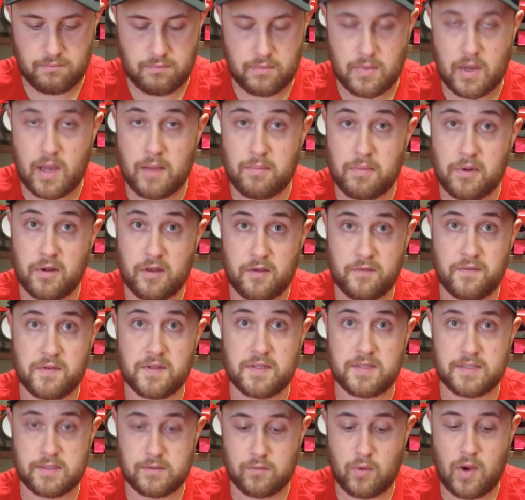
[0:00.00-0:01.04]
I believe
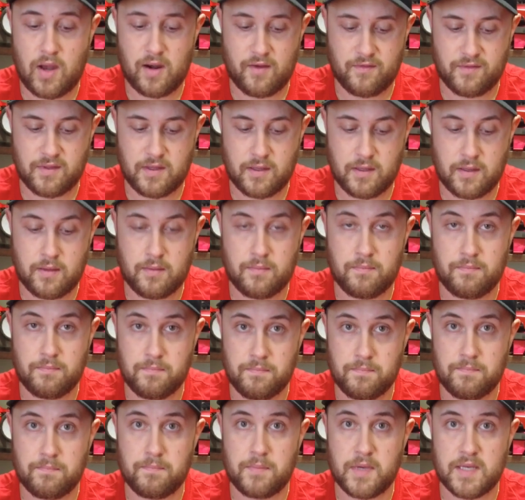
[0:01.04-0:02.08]
it's one of the
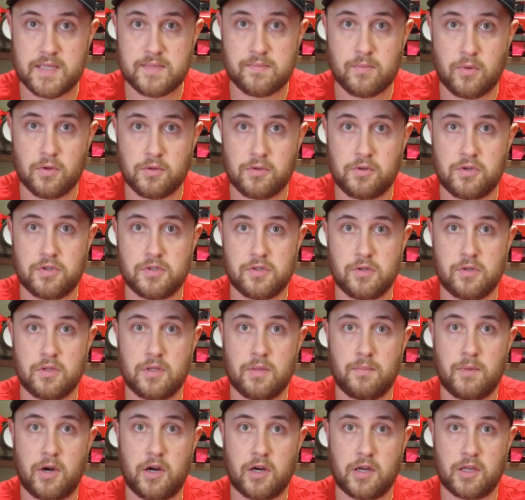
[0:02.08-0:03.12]
best motors on the
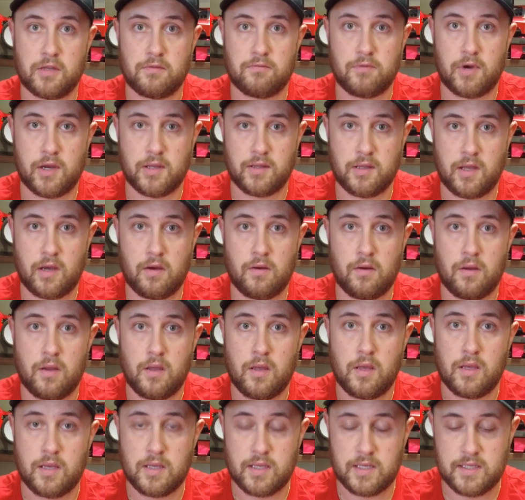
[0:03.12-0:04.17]
market right now.
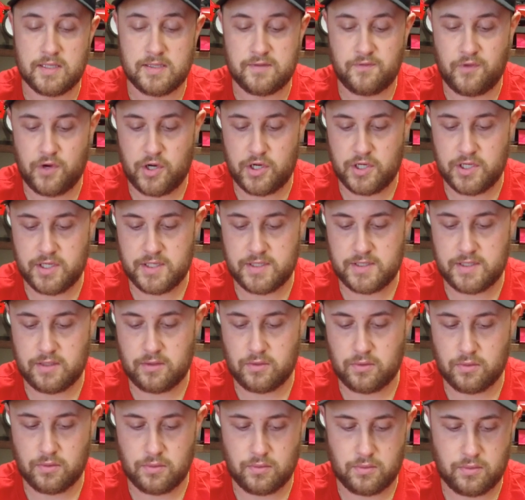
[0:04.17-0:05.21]
It's very easy
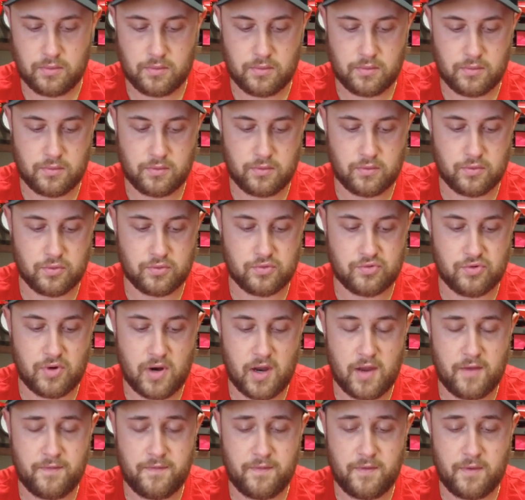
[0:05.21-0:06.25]
to
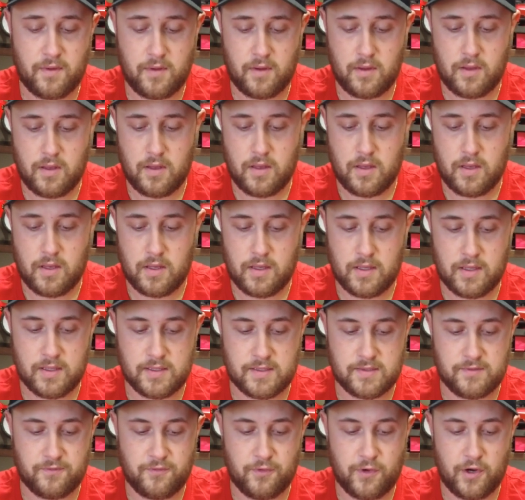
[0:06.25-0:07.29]
drive.
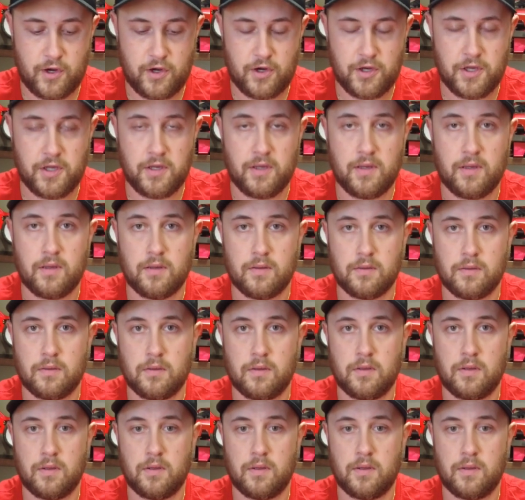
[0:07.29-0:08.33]
It's very
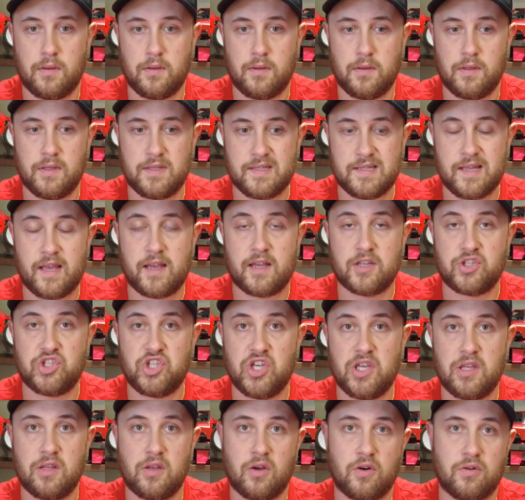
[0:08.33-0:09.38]
it's like a
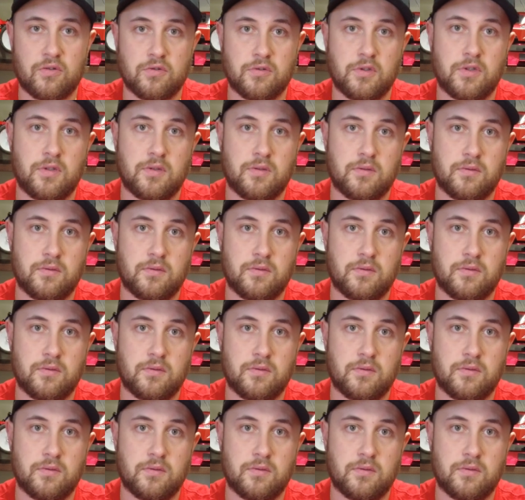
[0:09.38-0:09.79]
cheat code.